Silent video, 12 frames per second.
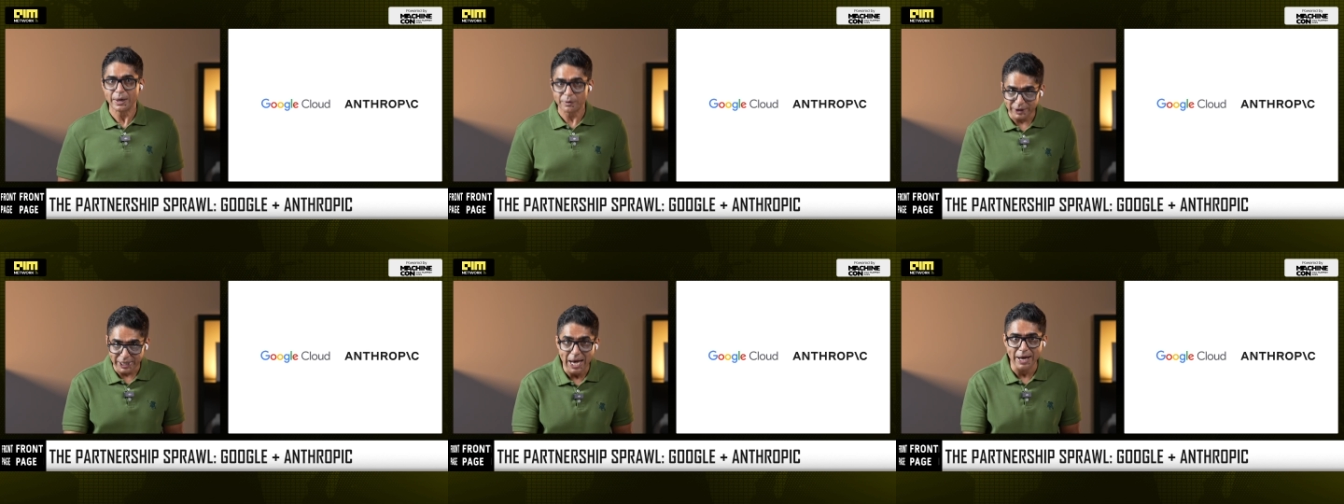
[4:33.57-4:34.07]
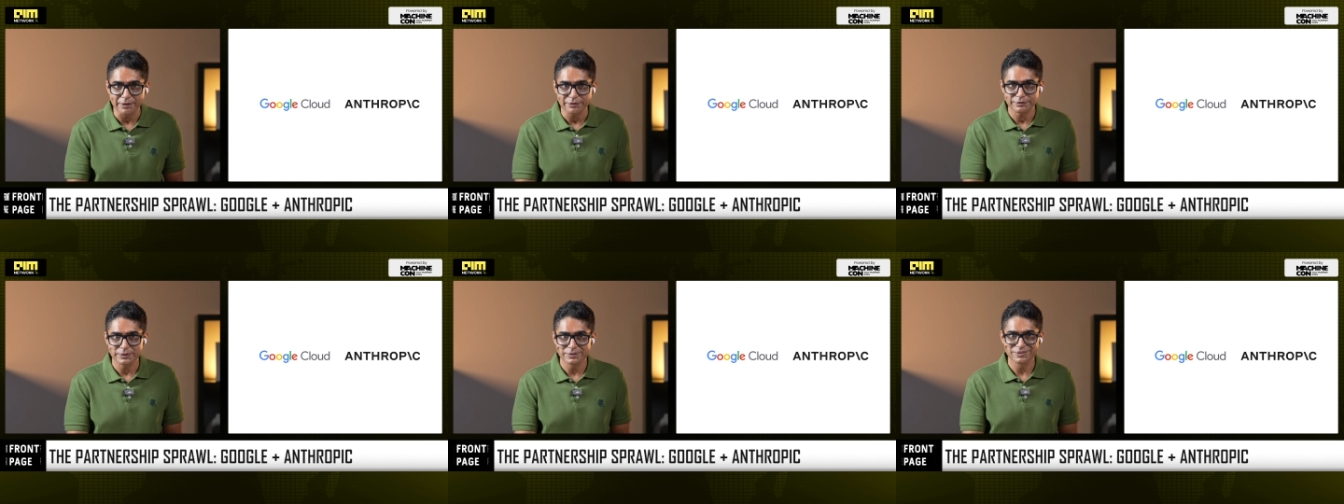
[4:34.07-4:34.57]
And we
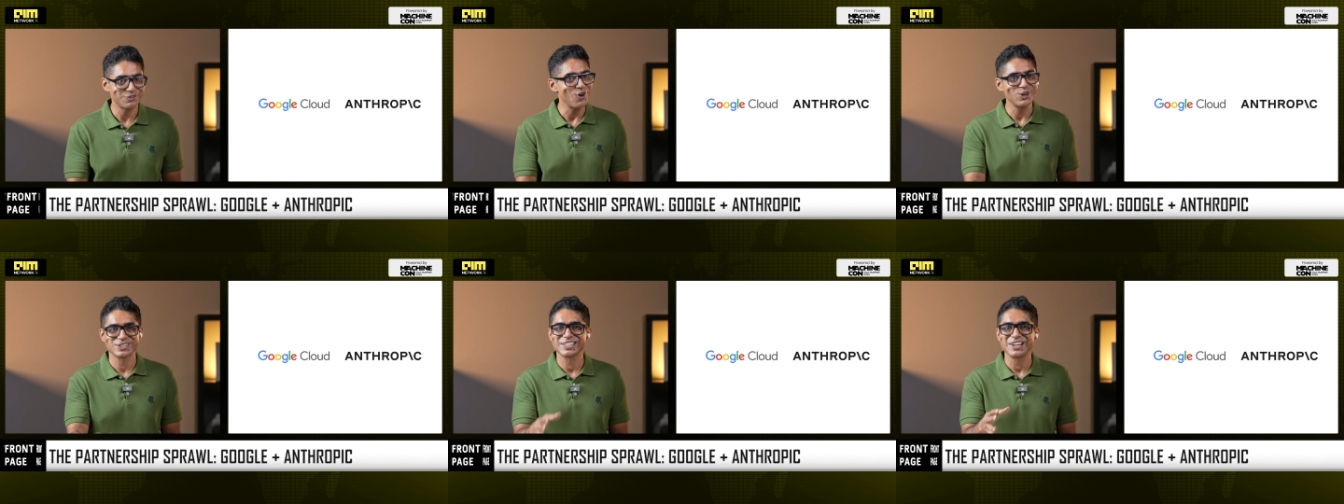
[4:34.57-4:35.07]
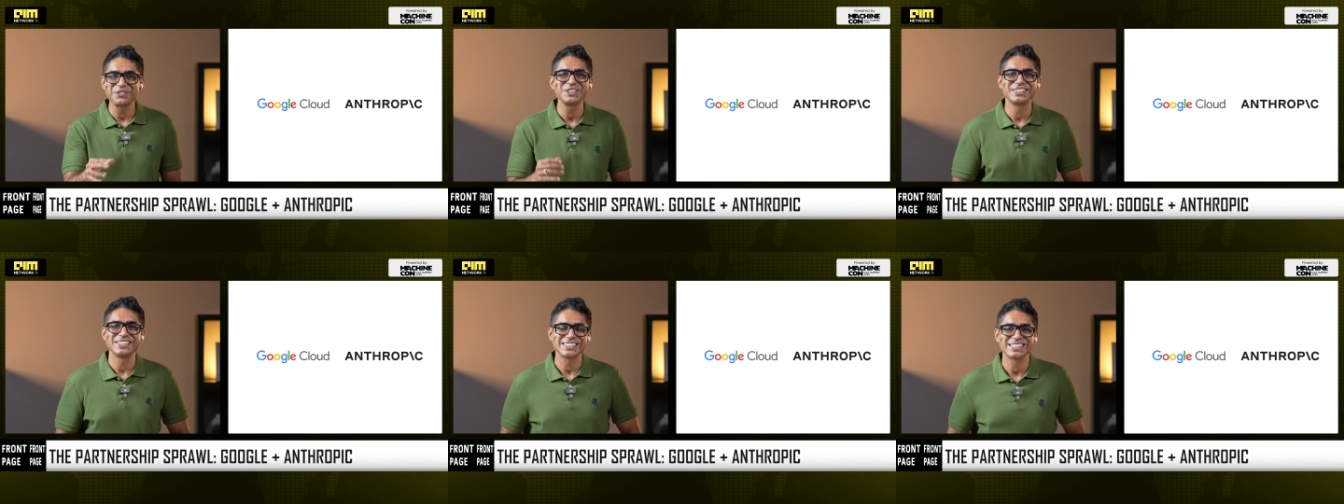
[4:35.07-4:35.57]
have, of course,
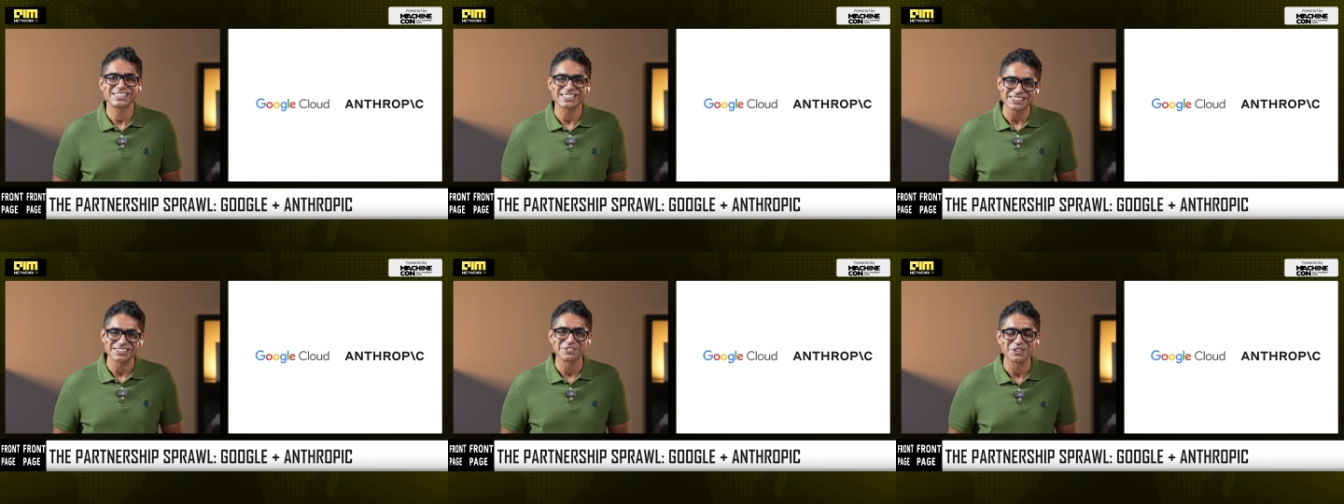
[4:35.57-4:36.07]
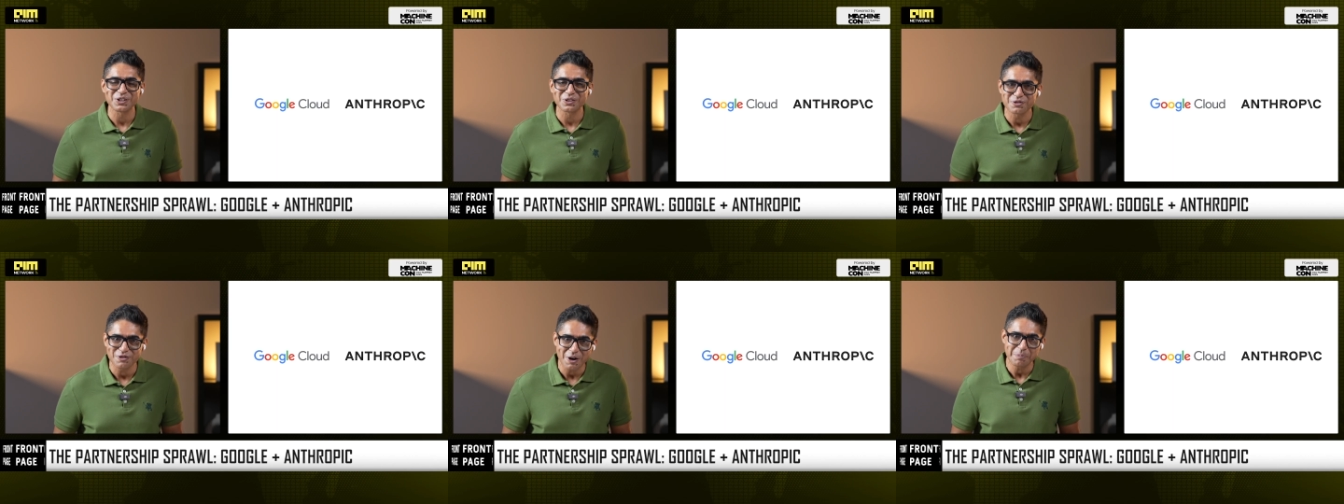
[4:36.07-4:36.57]
covered this extensively
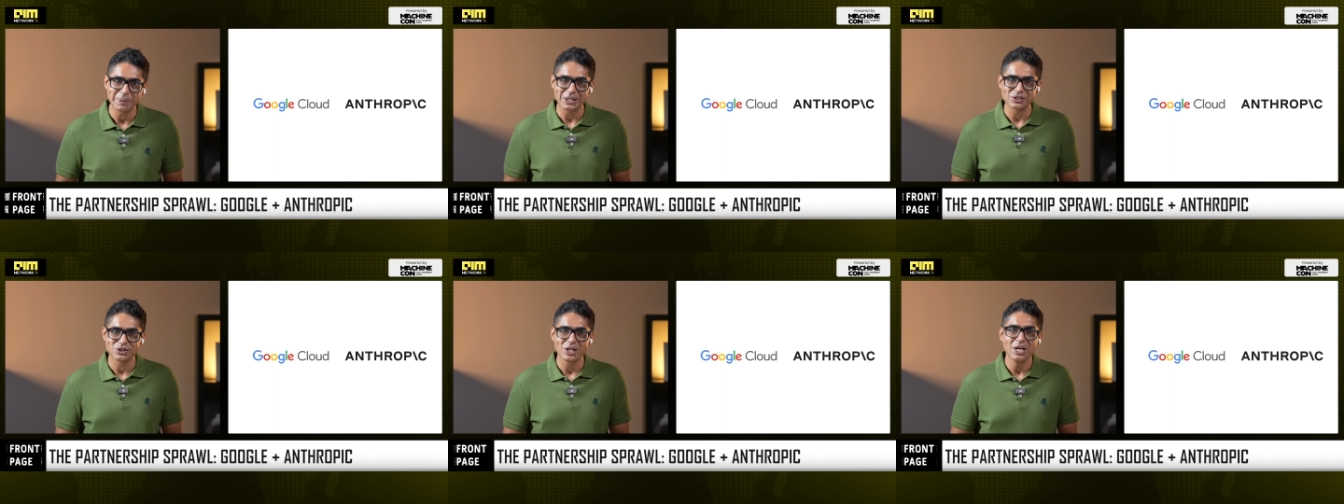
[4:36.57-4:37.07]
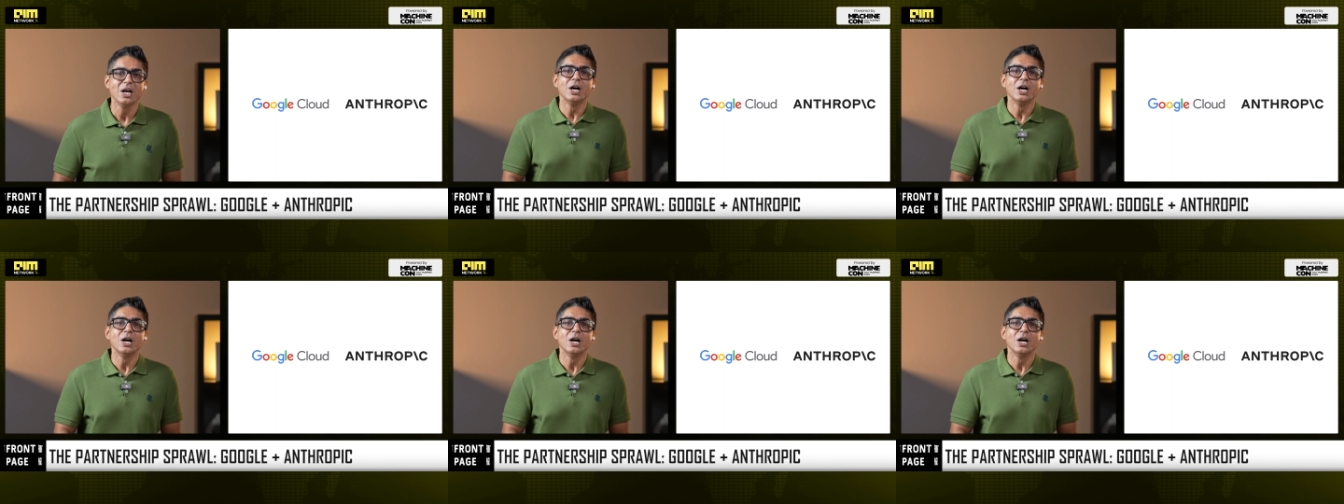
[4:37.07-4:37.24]
on front page.